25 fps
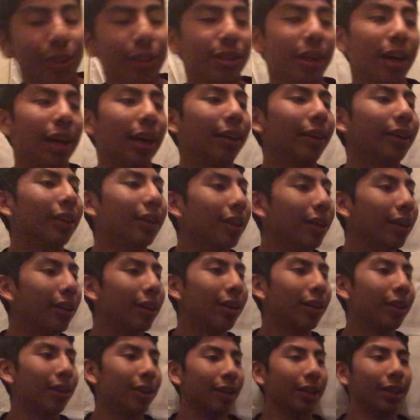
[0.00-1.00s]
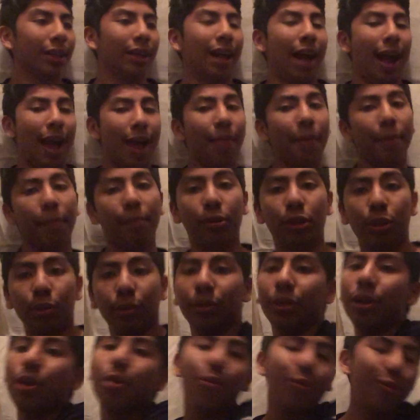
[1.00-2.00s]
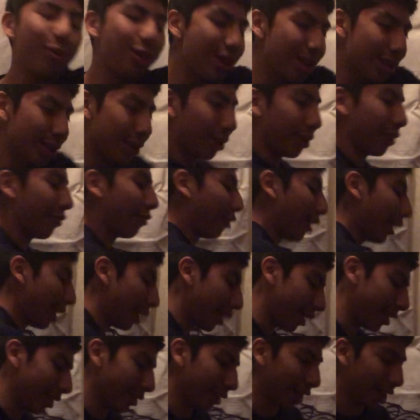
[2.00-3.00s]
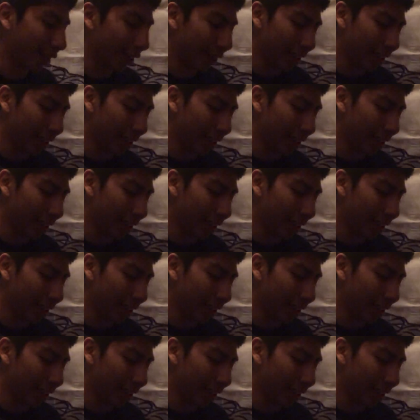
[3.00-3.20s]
she's dying. And then he started fighting, like,